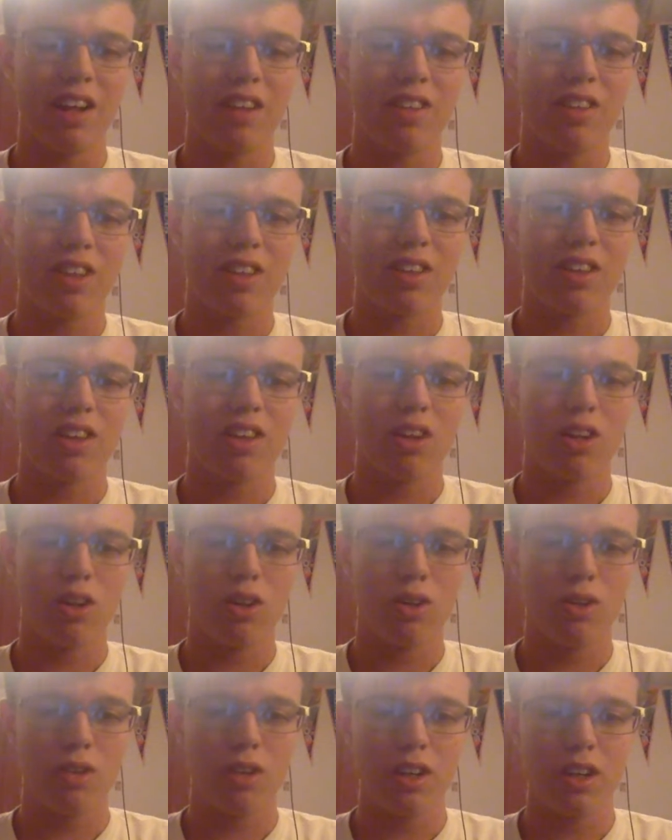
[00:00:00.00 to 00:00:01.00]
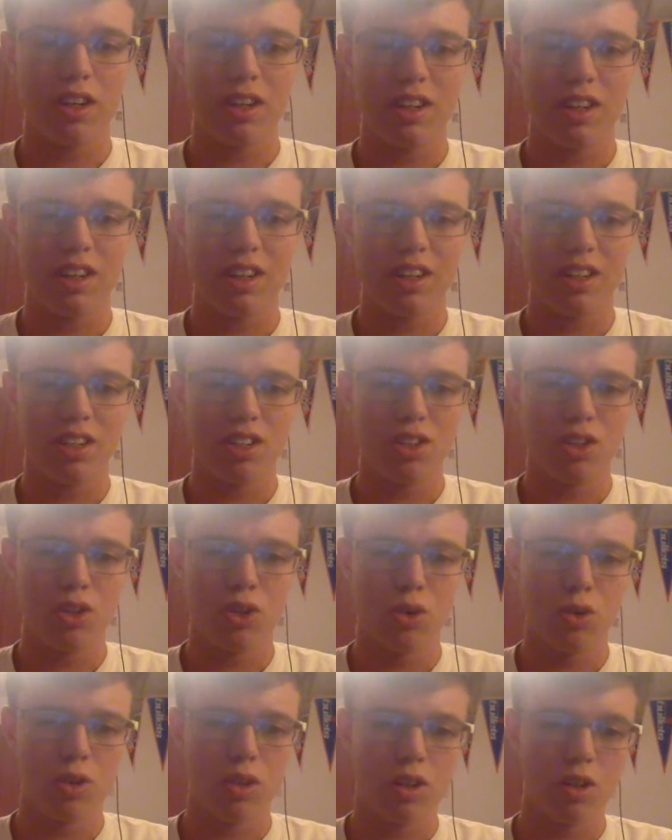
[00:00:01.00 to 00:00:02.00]
I think they're going to go and get to
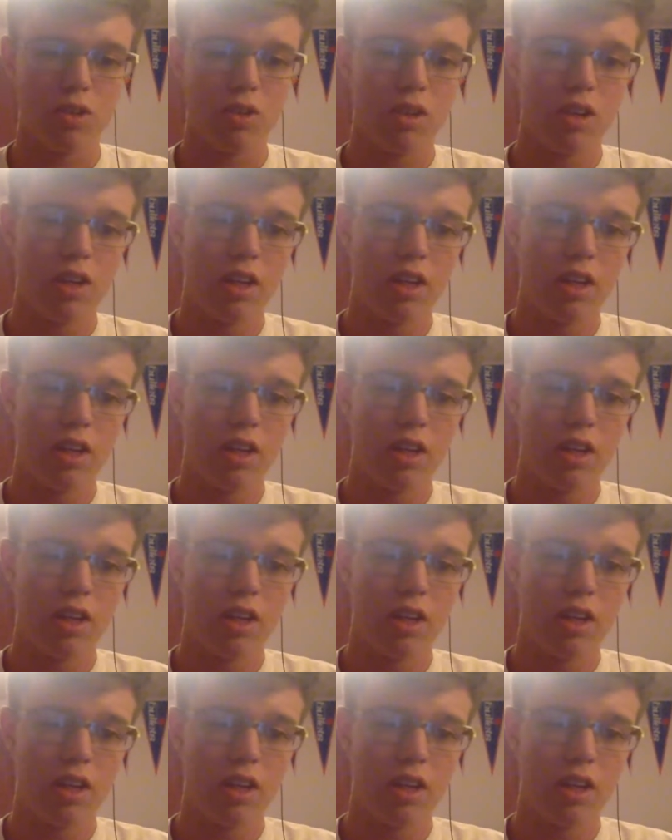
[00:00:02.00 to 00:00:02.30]
2 0.